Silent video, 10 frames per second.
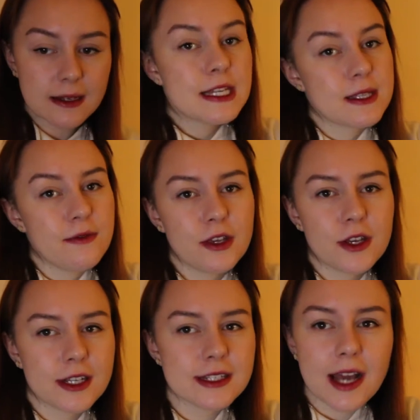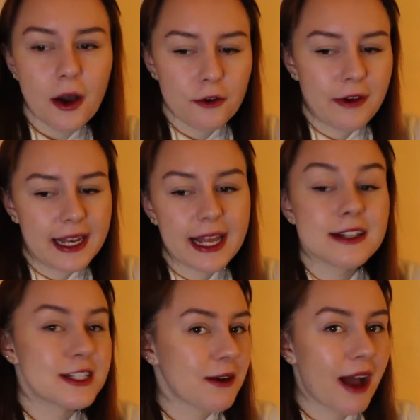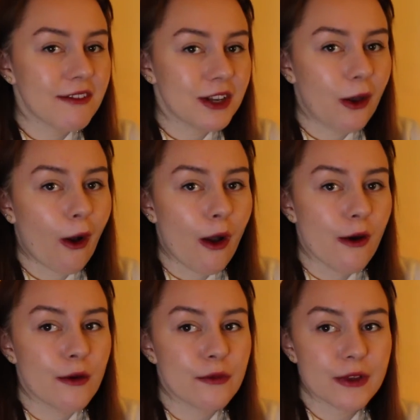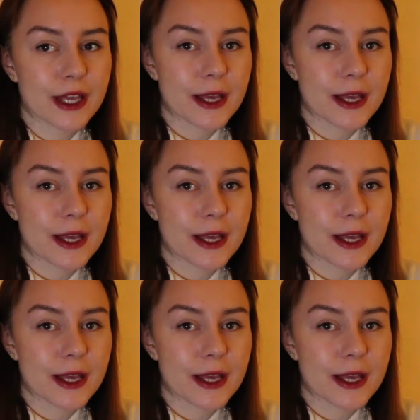So if you couldn't tell already, I do have a lot of